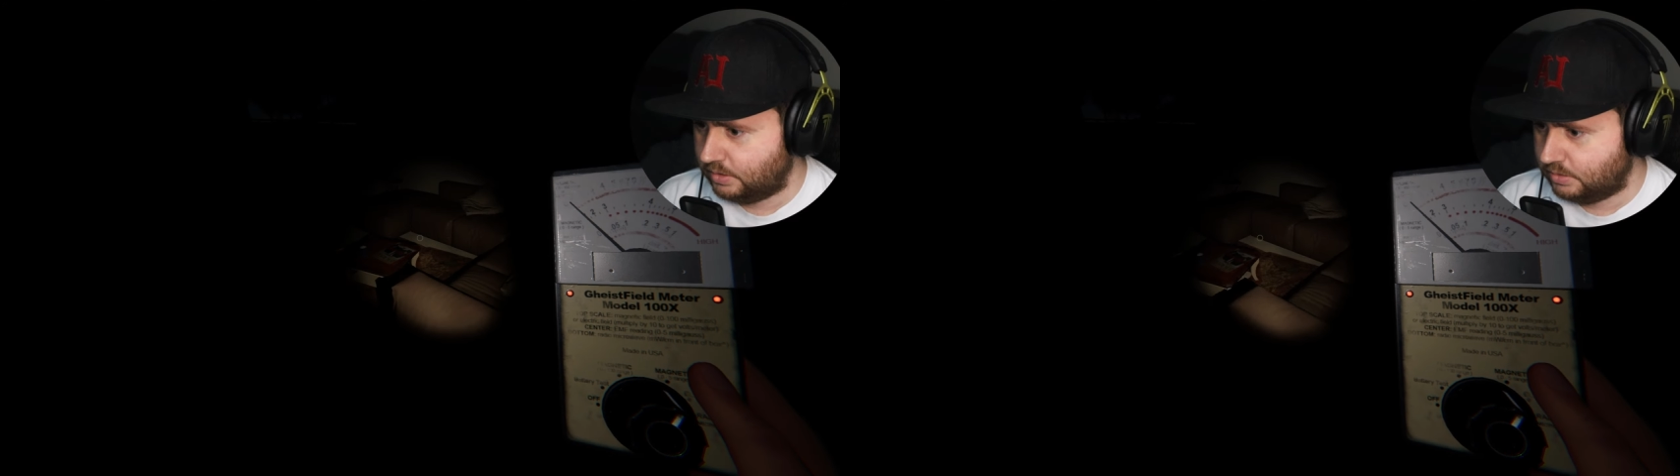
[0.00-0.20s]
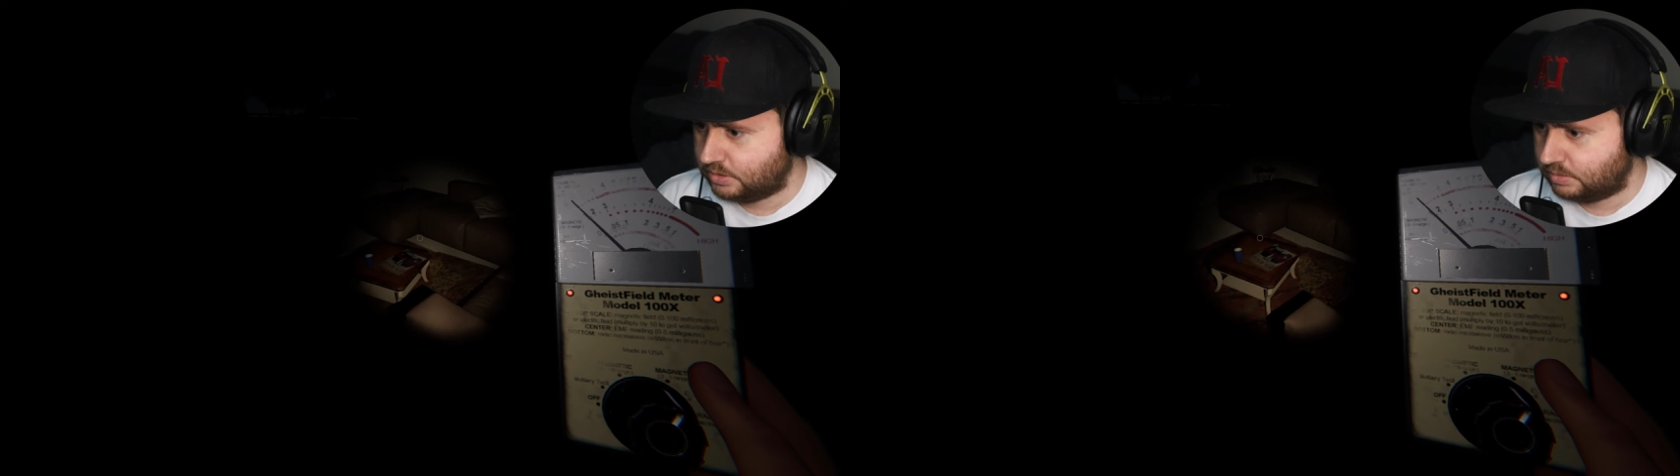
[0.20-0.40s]
I
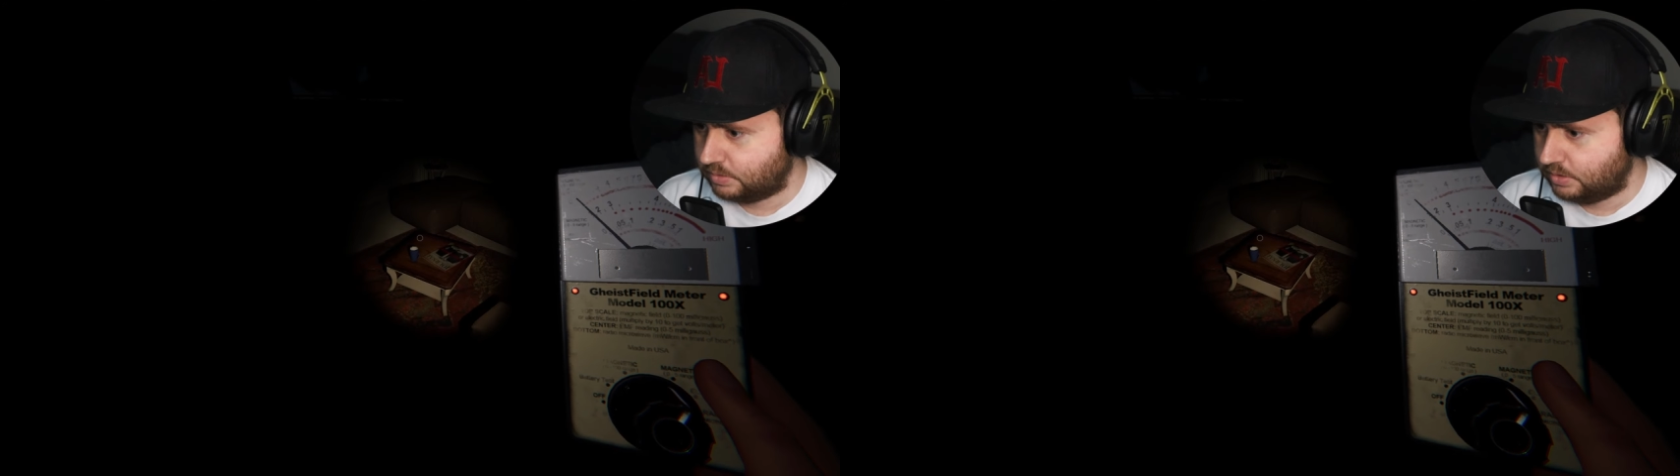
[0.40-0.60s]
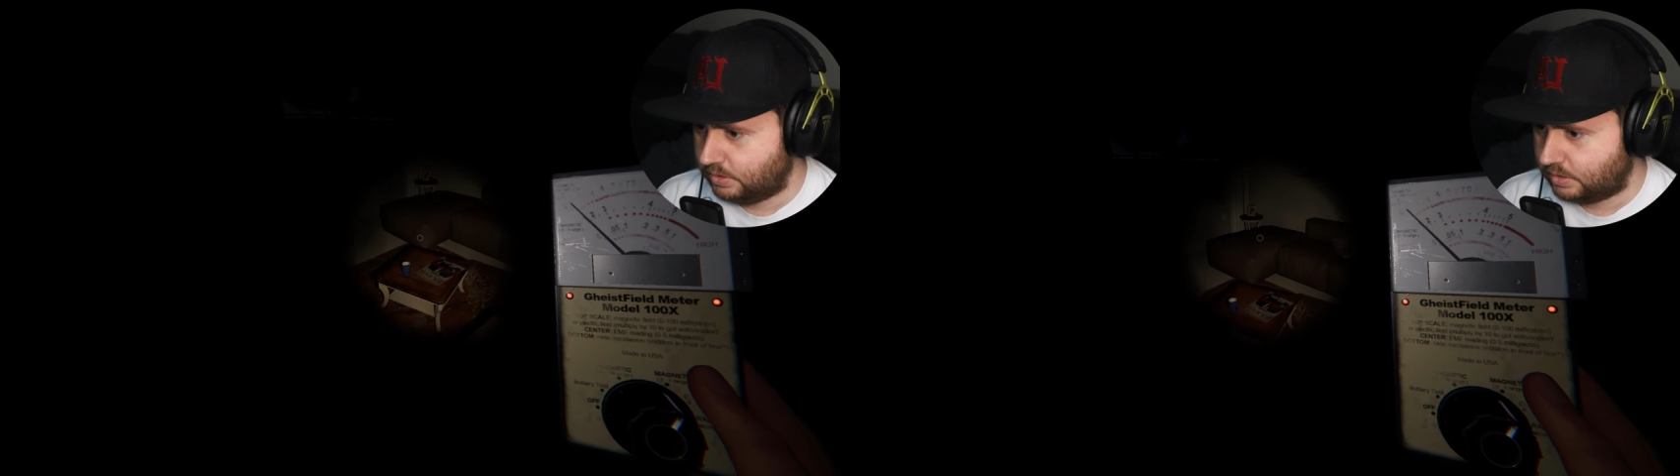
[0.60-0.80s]
heard
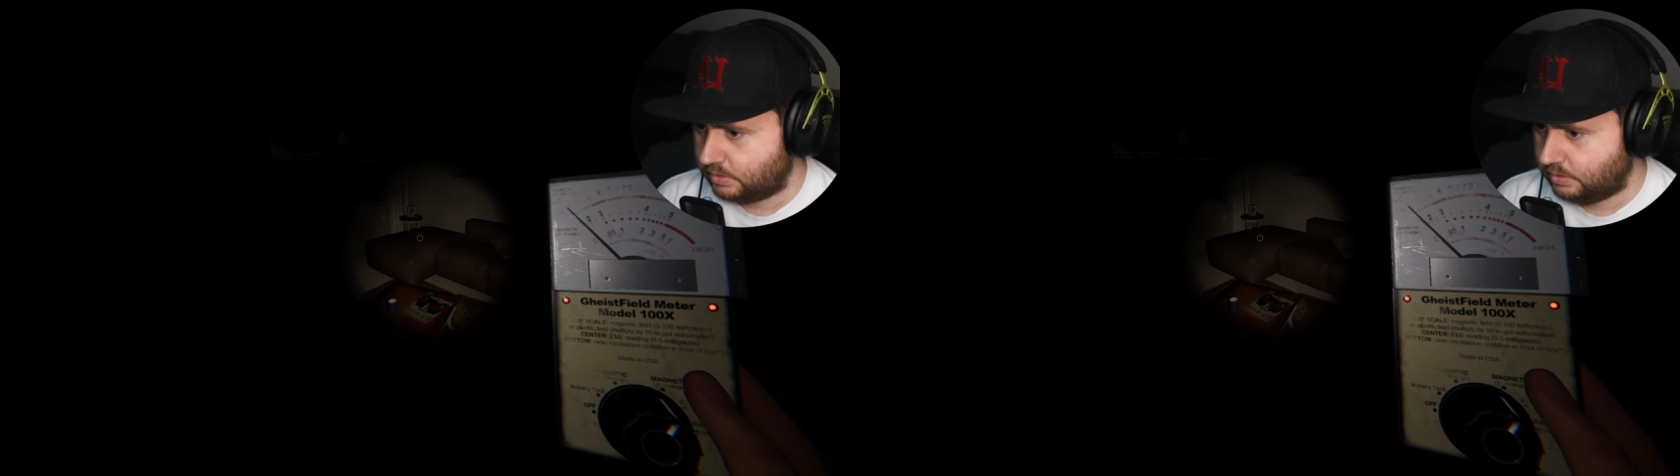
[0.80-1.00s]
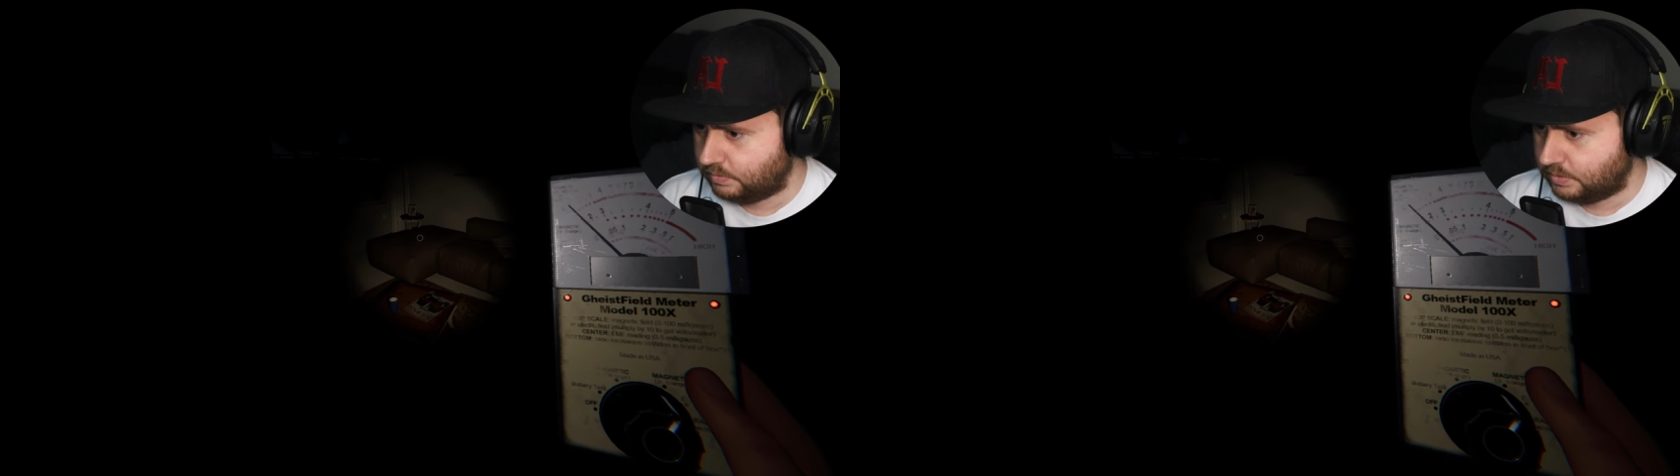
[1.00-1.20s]
something knock
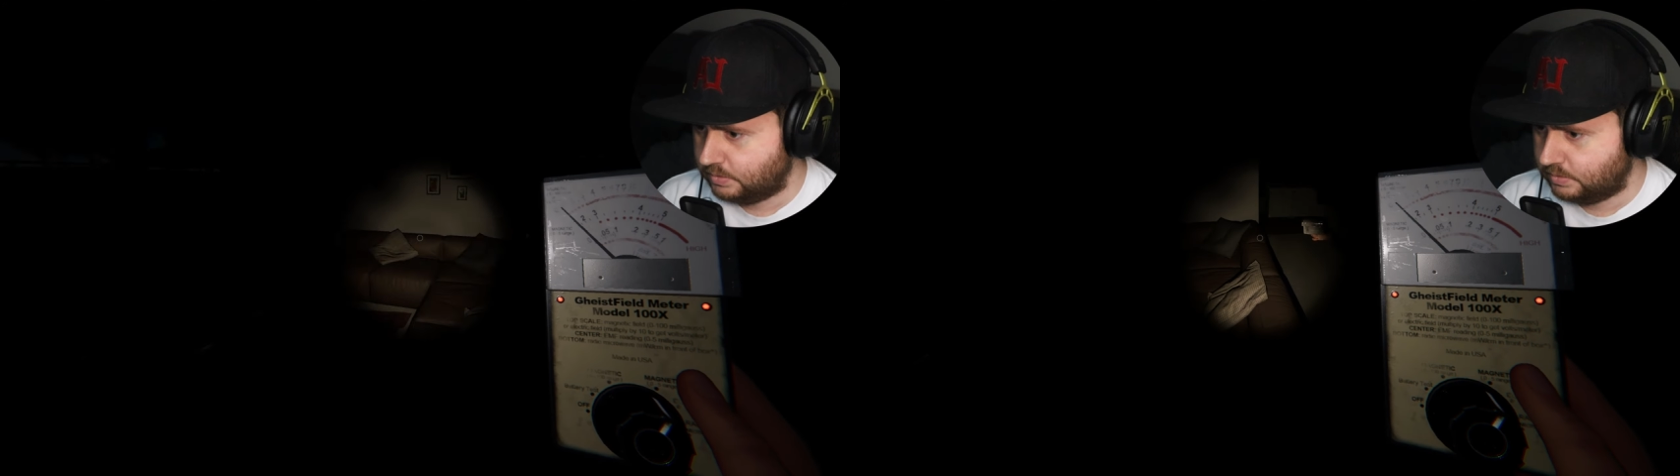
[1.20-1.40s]
over.